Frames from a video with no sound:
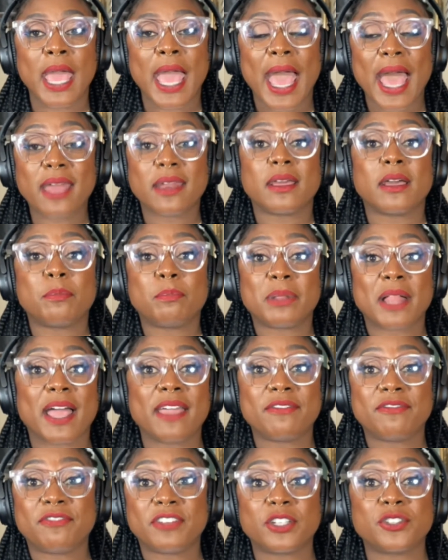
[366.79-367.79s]
how to
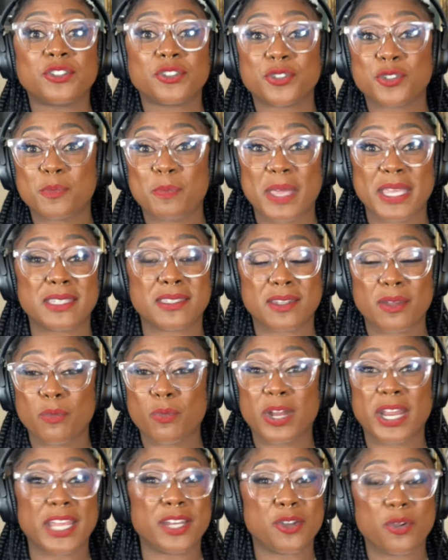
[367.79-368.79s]
apply filters based
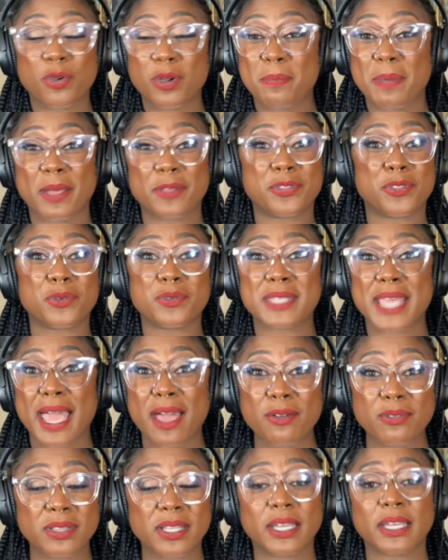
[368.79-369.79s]
on what I know about those
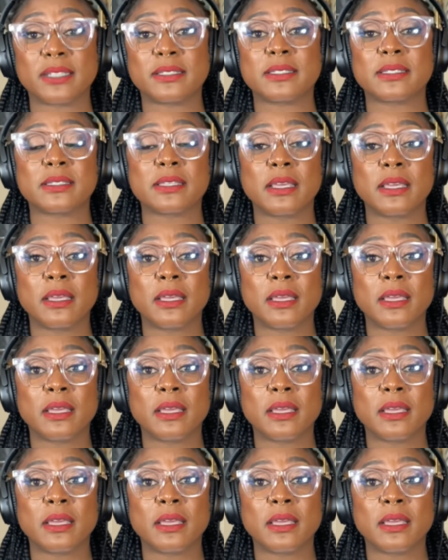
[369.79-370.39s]
outlets.